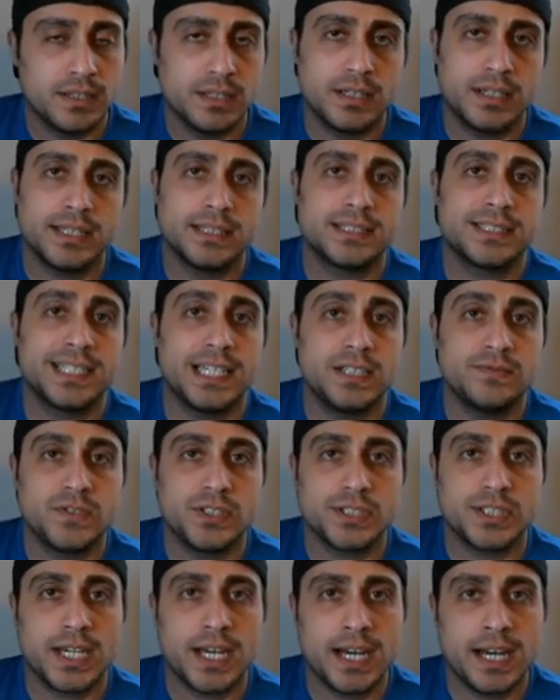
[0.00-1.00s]
It saves
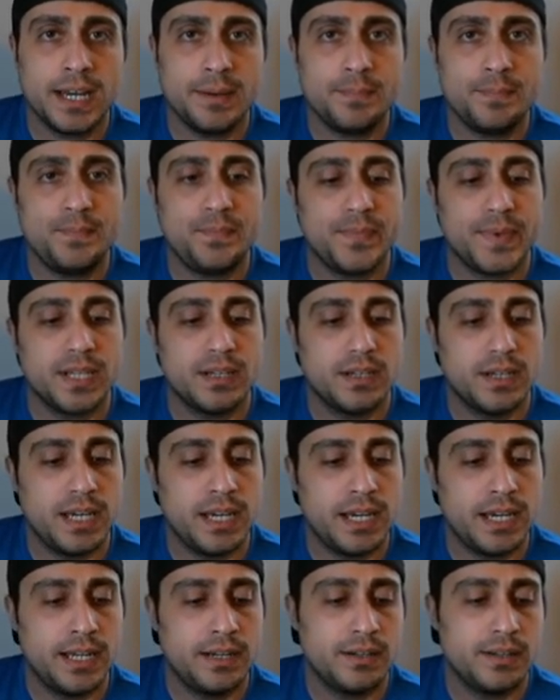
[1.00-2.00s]
you time.
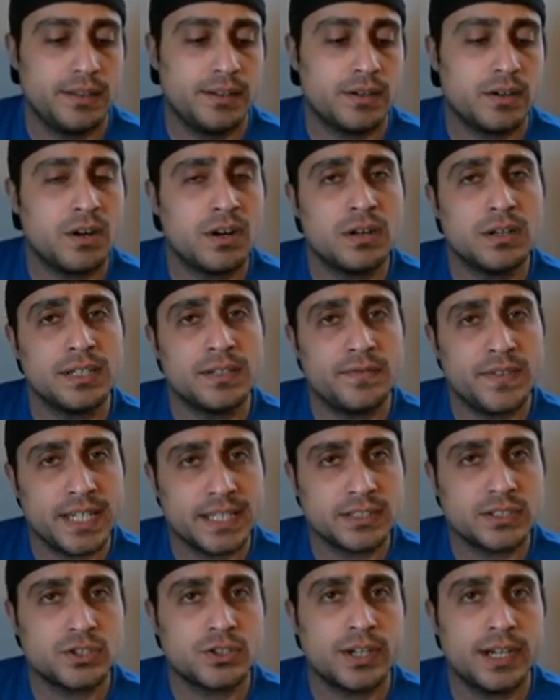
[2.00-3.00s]
And there are
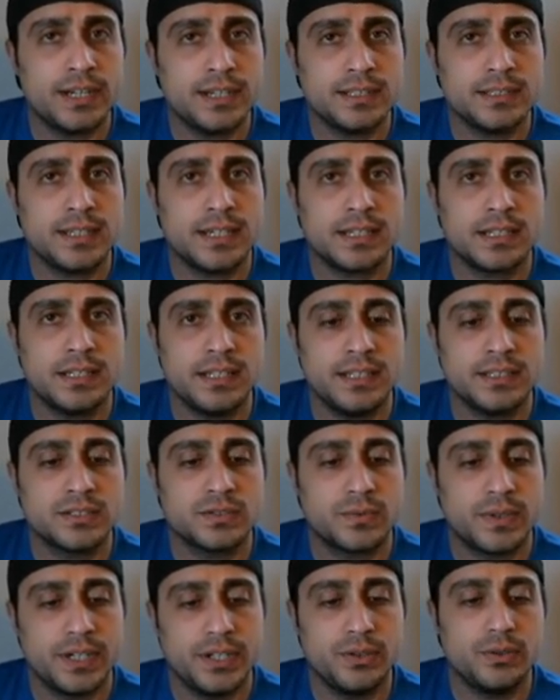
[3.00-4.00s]
advanced training
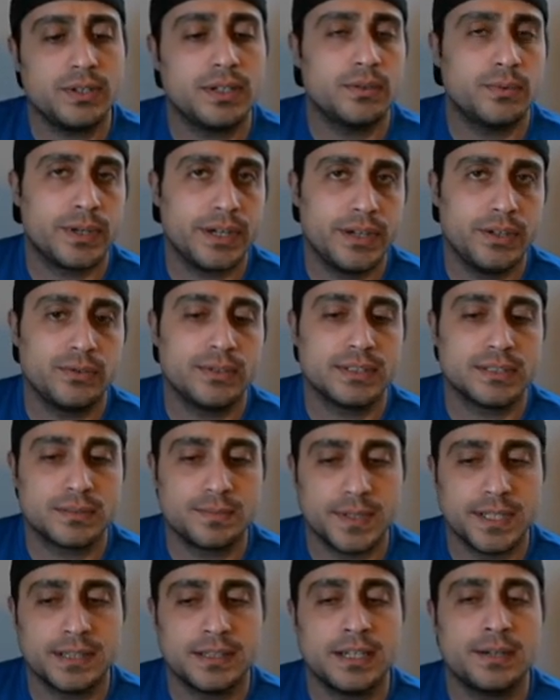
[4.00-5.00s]
techniques where you can
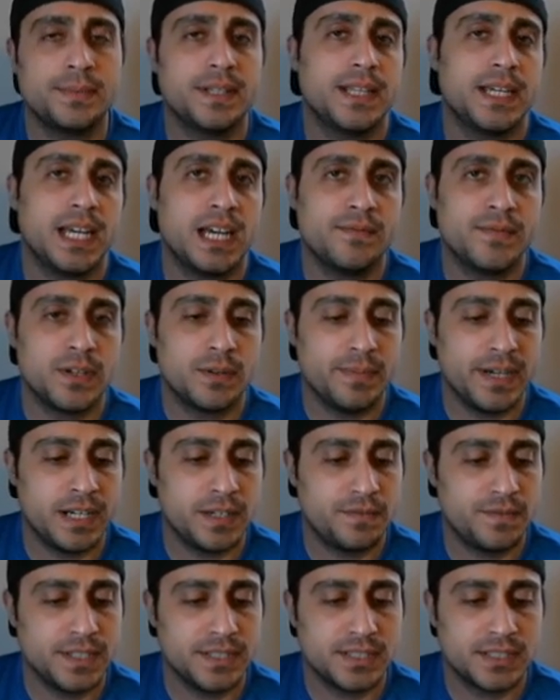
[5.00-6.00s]
split them and they have their
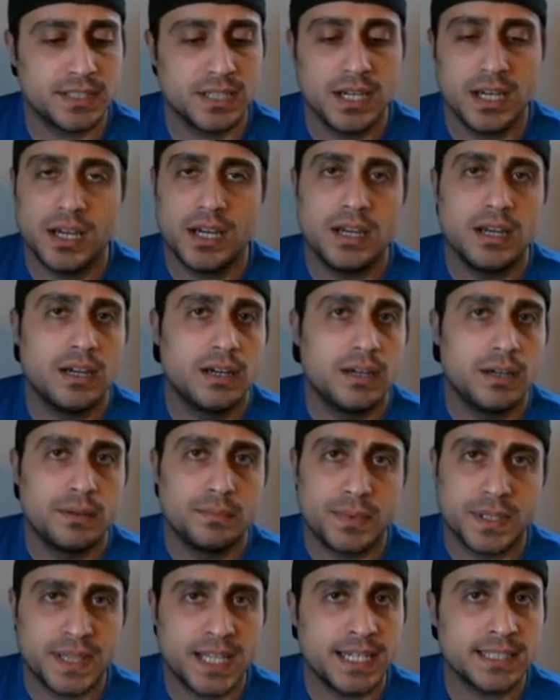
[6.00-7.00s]
benefits,
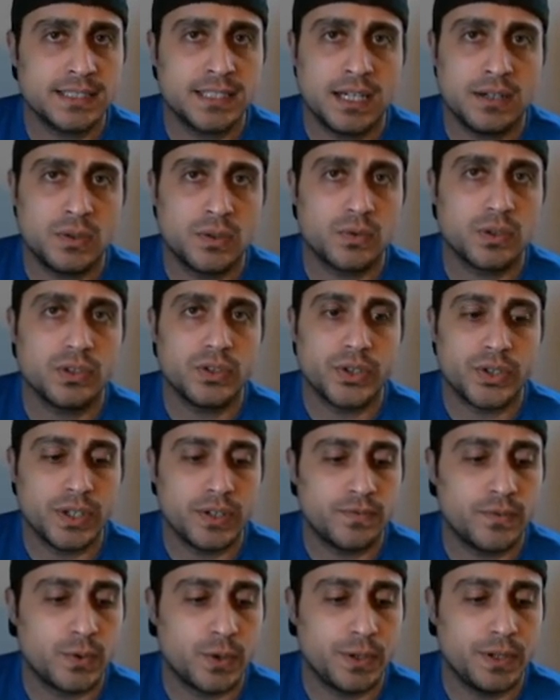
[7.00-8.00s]
but that's not what we're
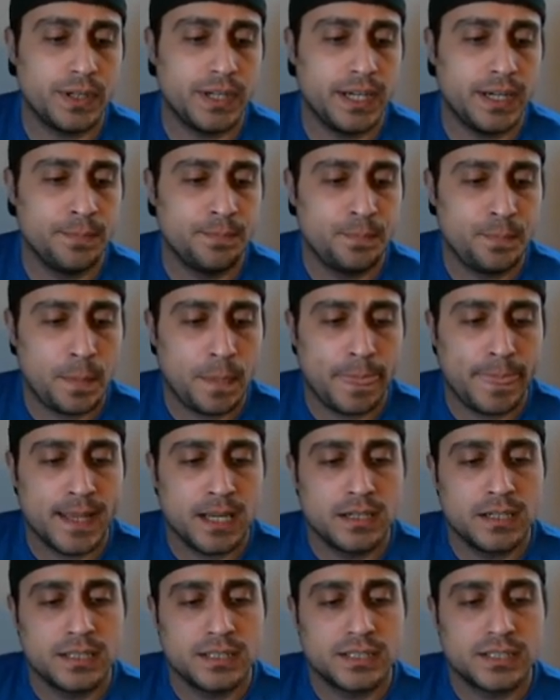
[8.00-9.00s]
looking for today.
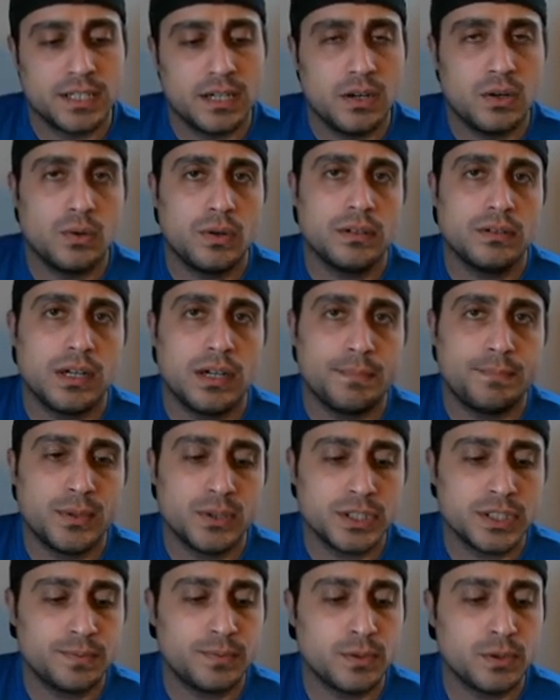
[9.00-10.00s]
So a
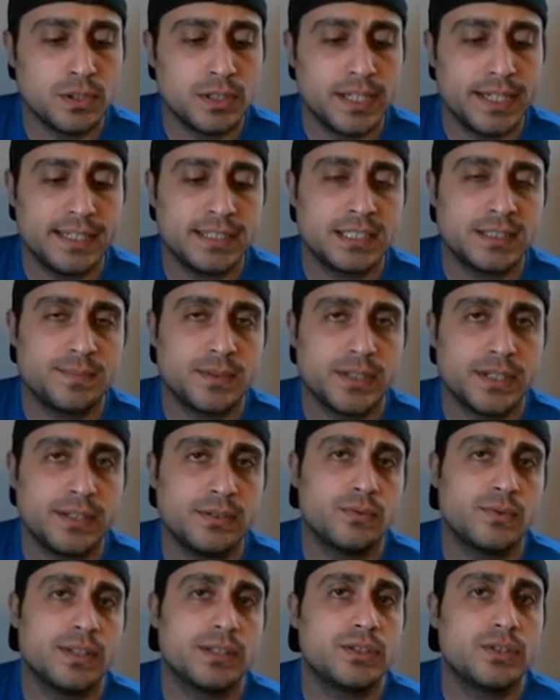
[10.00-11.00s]
push-pull leg
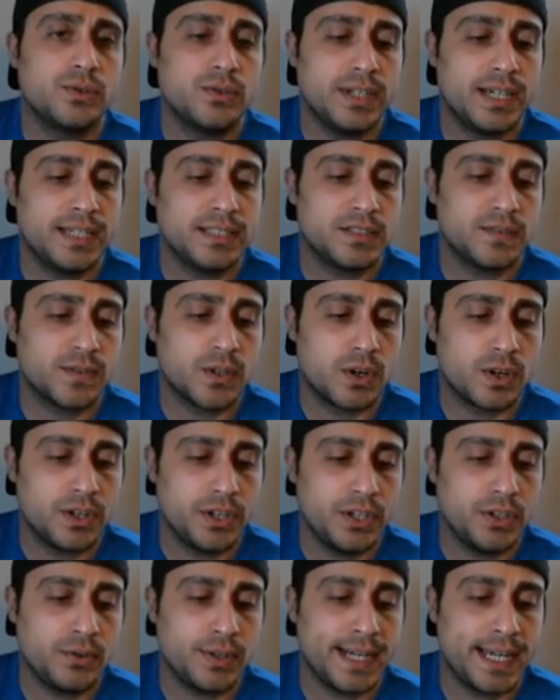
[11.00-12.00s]
split with 2 days of
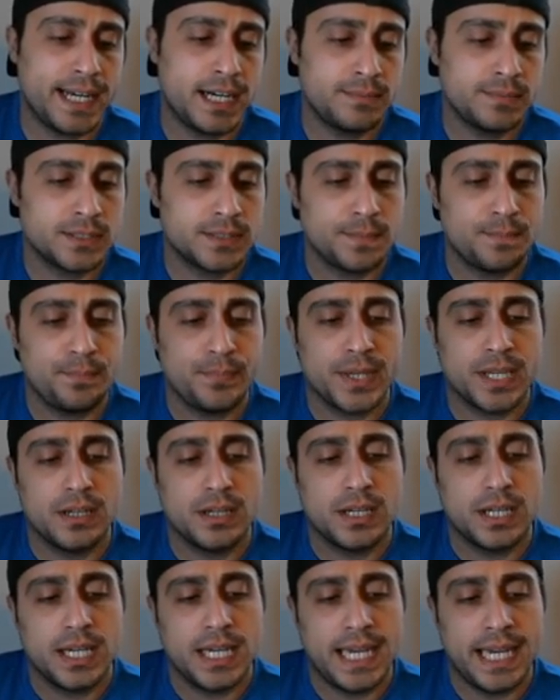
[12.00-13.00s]
cardio and abs.
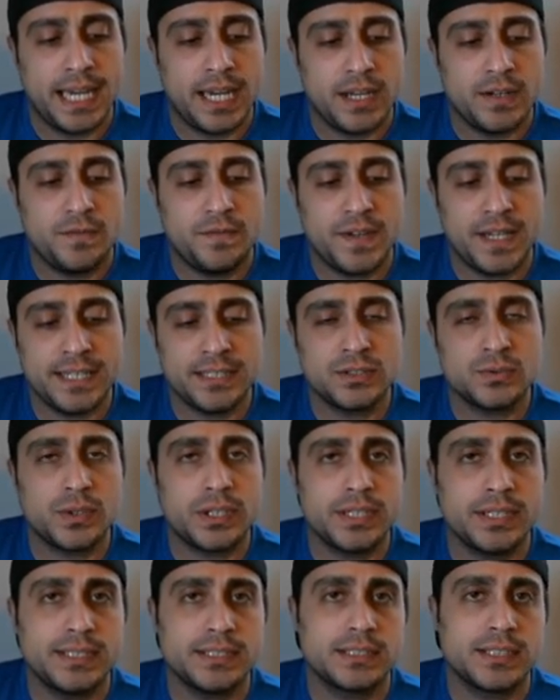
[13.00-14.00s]
And phase
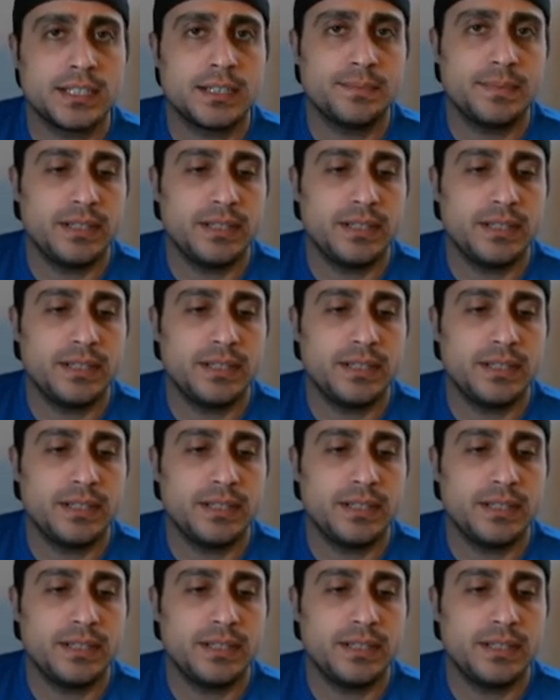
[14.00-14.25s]
one is going to